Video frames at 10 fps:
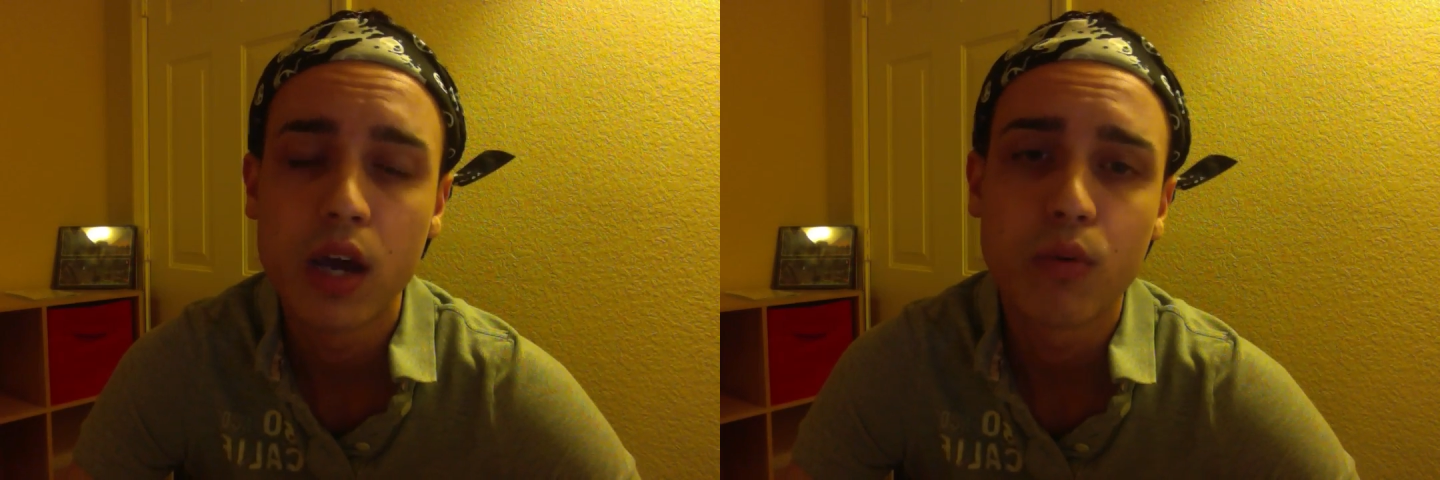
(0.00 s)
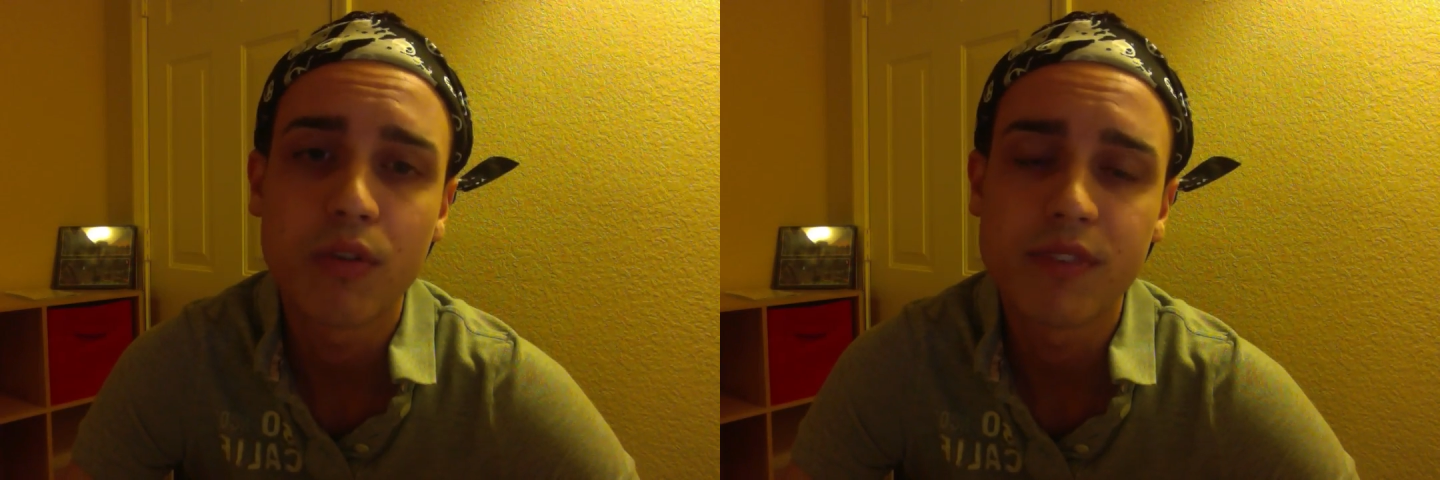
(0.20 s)

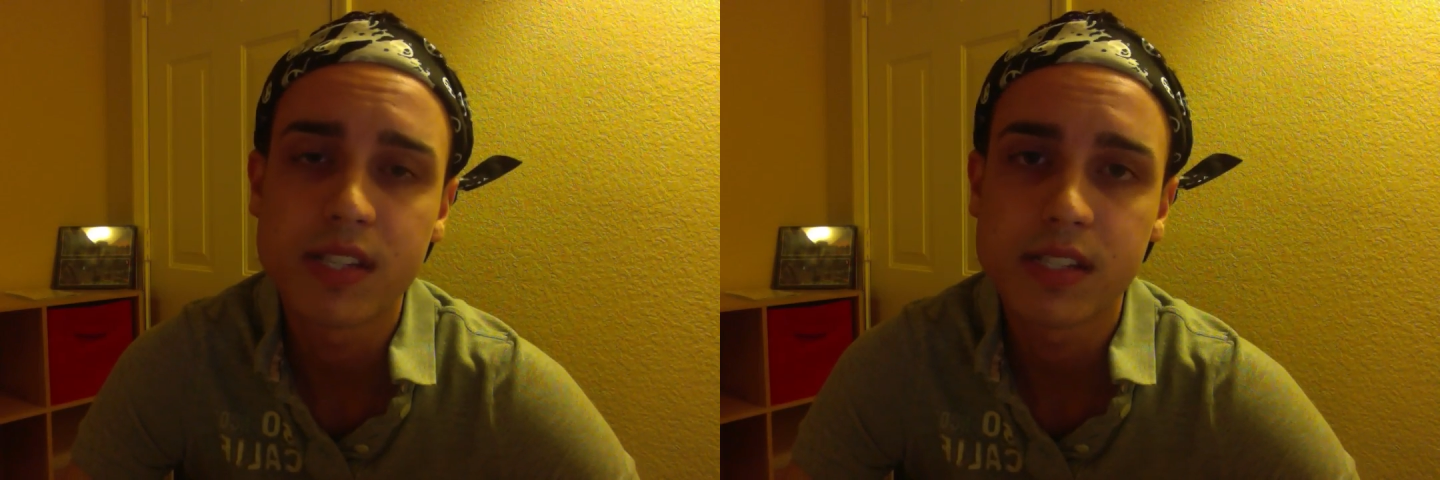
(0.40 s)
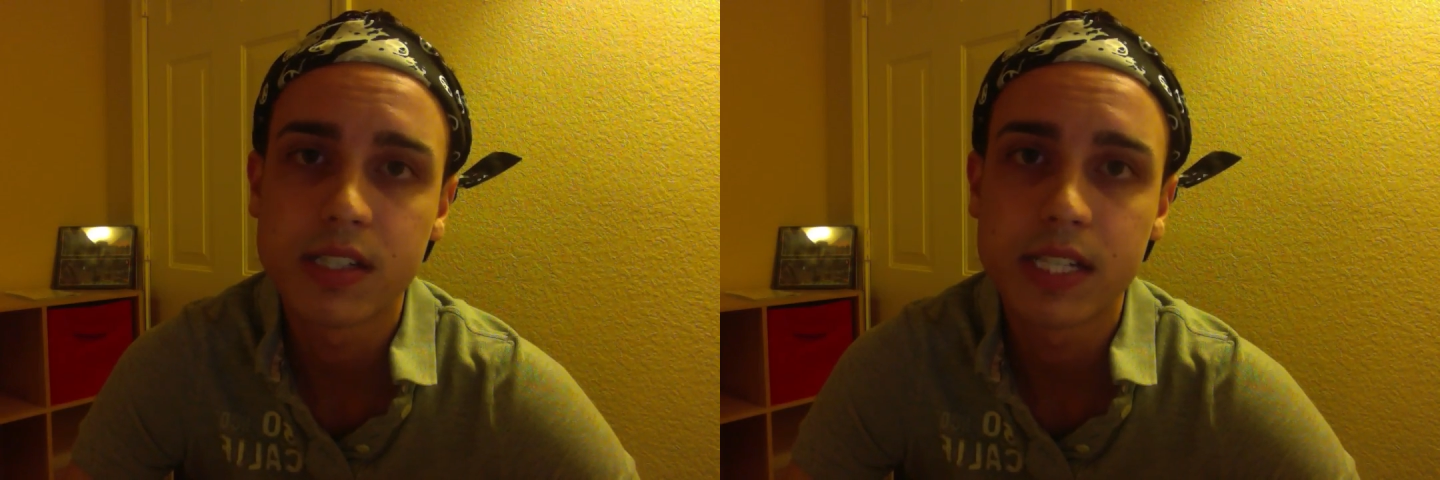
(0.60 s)
we're
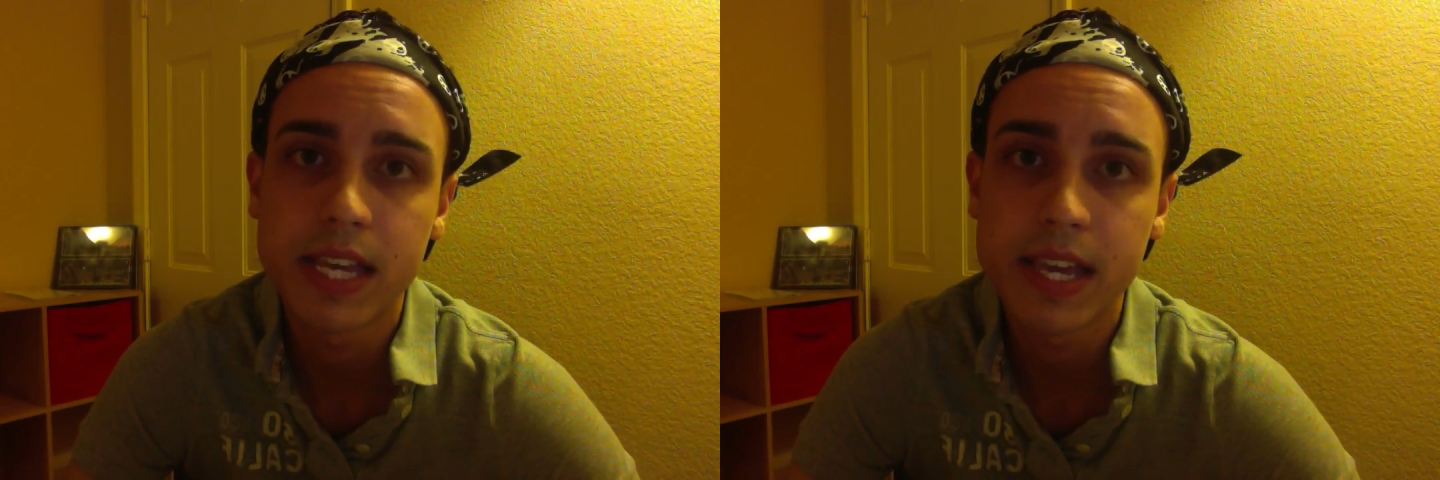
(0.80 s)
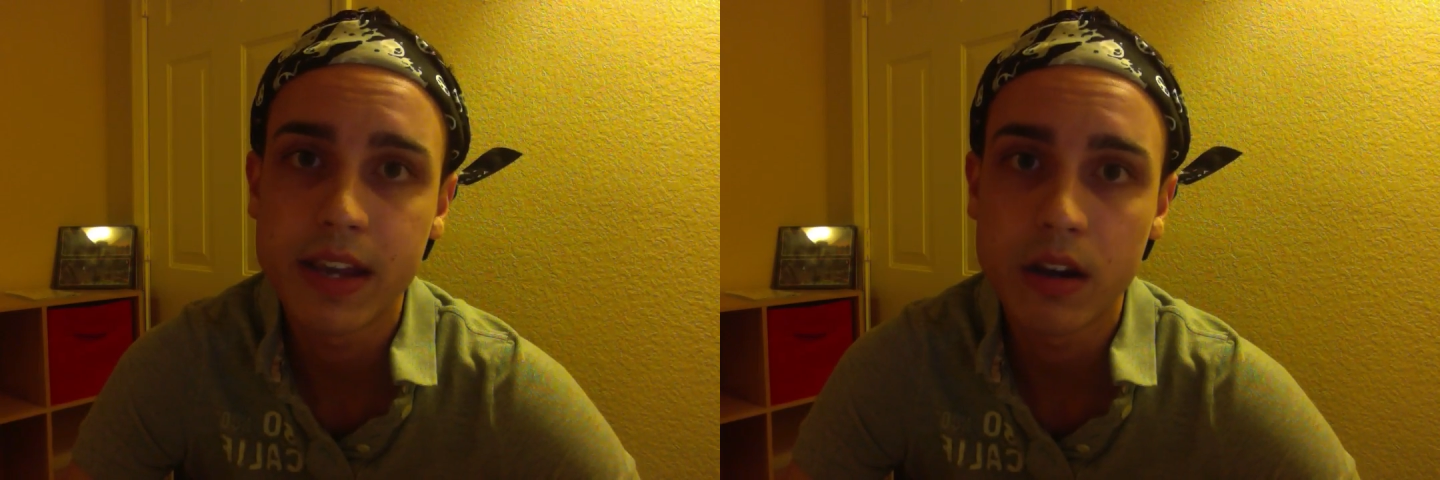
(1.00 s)
physically
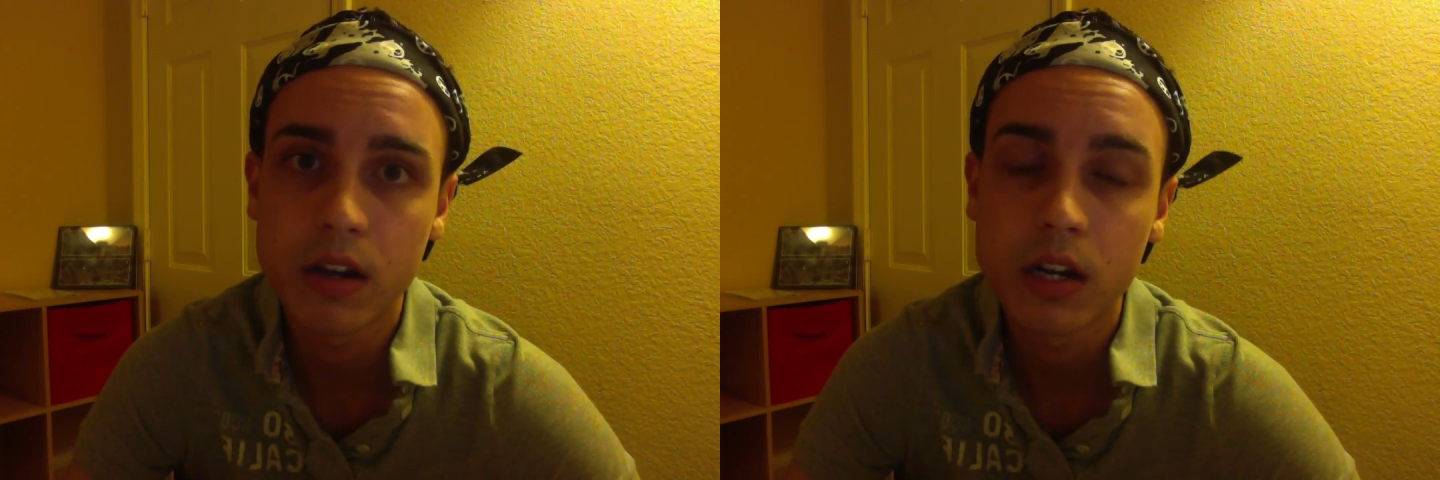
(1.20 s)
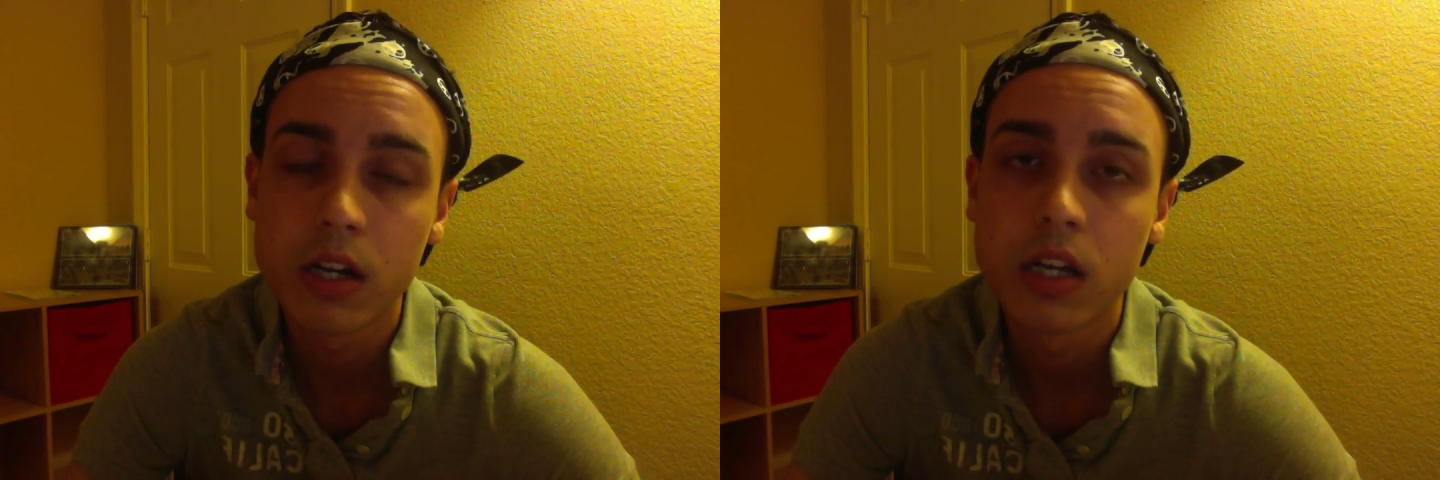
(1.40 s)
here,